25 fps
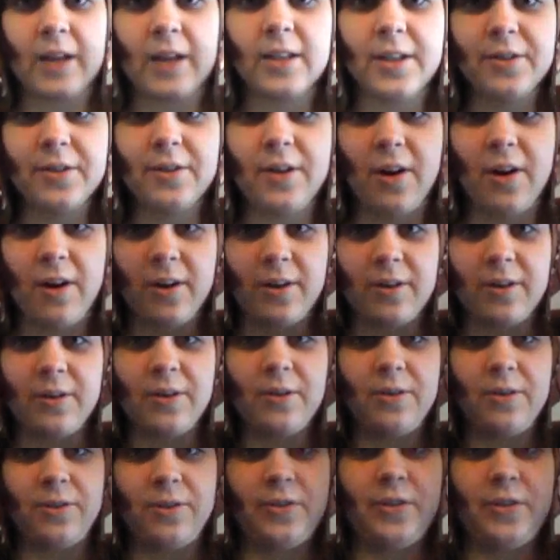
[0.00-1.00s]
Lantern
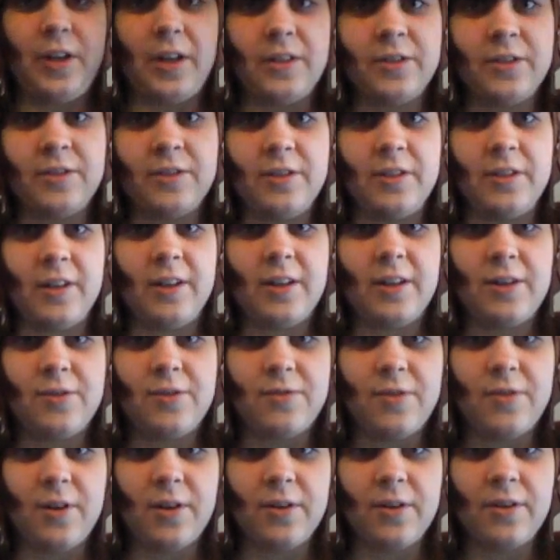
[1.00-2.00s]
Hawkgirl's does stick out
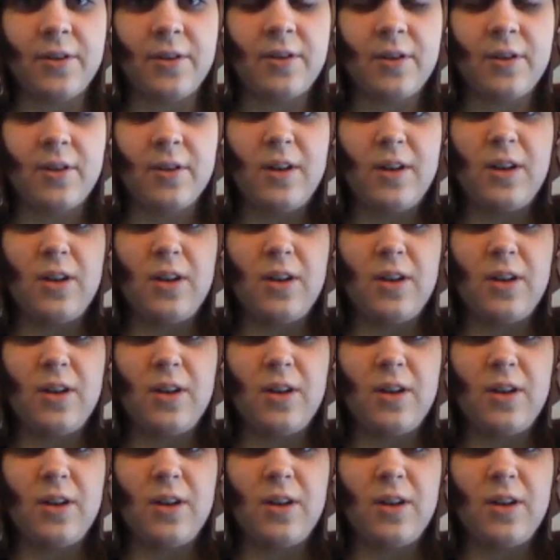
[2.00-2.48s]
farther.